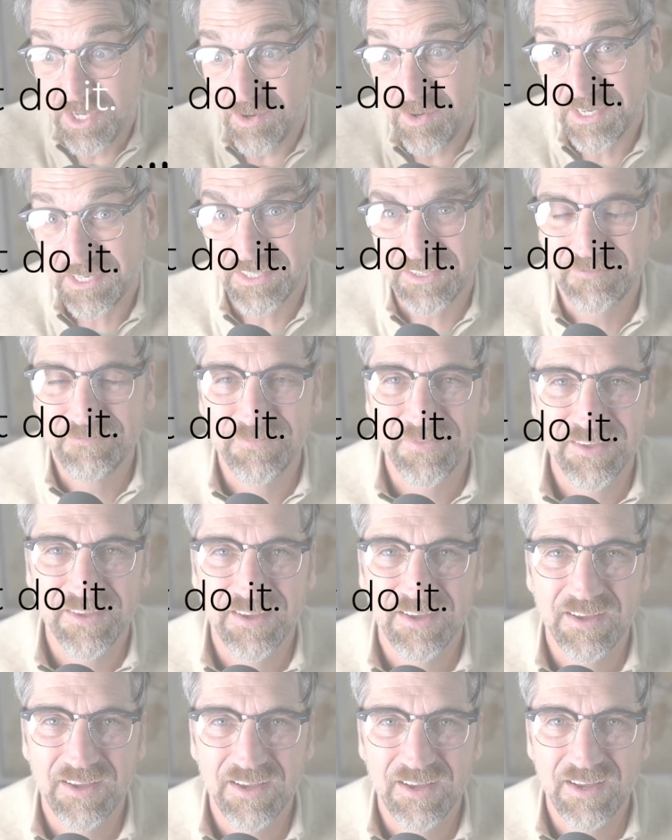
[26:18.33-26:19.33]
it.
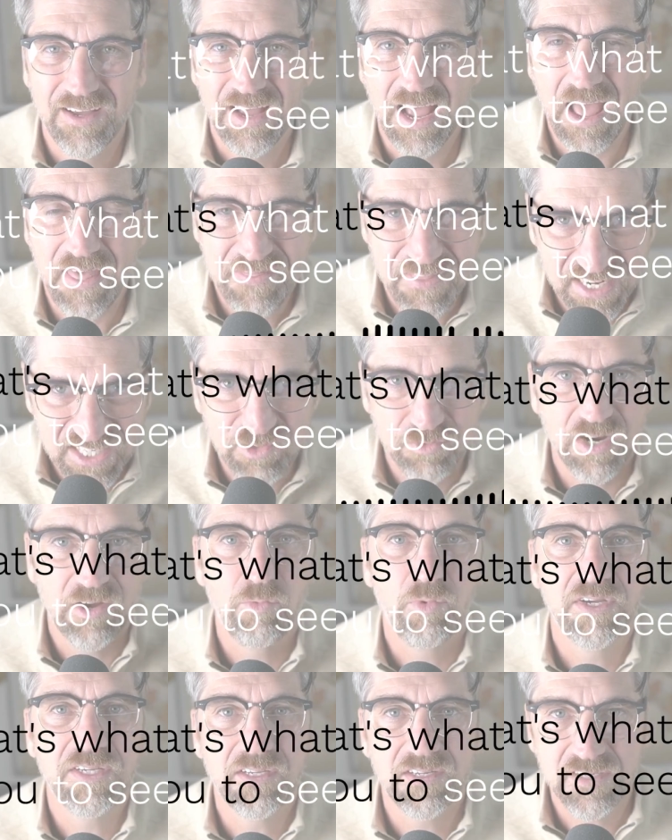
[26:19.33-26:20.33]
And that's what I
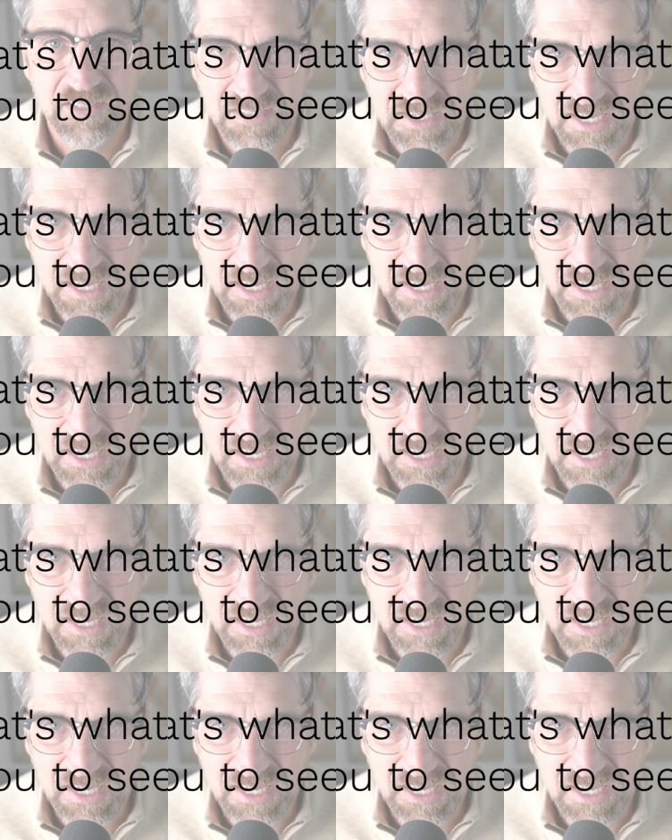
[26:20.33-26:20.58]
want you to see